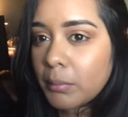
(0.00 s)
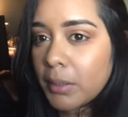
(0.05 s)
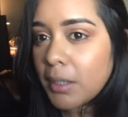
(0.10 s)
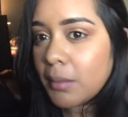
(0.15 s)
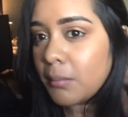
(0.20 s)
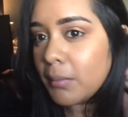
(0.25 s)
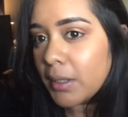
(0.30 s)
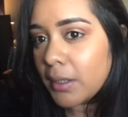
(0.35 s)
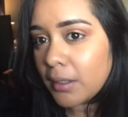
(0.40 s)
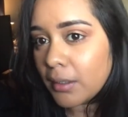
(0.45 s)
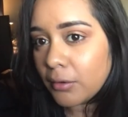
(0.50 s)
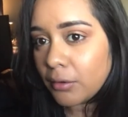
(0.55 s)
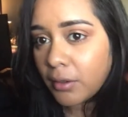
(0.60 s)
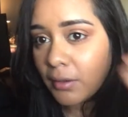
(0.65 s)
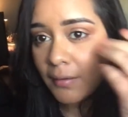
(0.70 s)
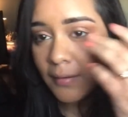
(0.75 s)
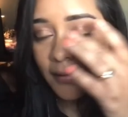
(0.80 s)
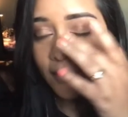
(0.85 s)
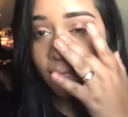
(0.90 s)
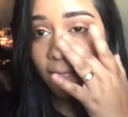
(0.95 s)
mind my
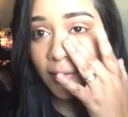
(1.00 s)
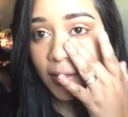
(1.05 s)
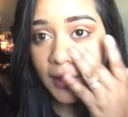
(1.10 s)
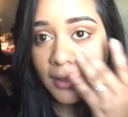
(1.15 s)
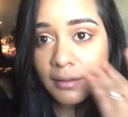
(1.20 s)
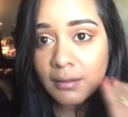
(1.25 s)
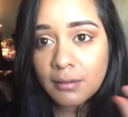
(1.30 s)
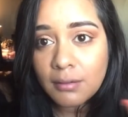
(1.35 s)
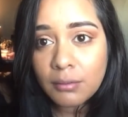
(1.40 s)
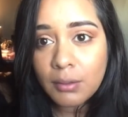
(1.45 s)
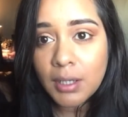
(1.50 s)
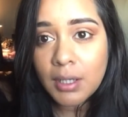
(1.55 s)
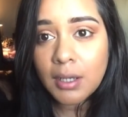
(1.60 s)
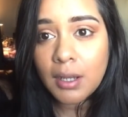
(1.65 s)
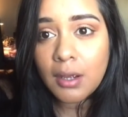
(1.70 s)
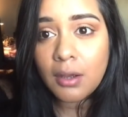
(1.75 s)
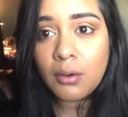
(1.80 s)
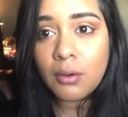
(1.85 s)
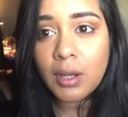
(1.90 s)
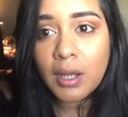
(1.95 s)
greasy face right
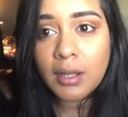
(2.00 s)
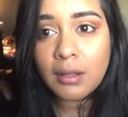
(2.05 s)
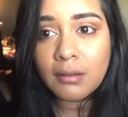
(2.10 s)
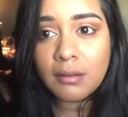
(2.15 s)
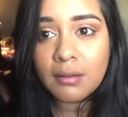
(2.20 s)
now.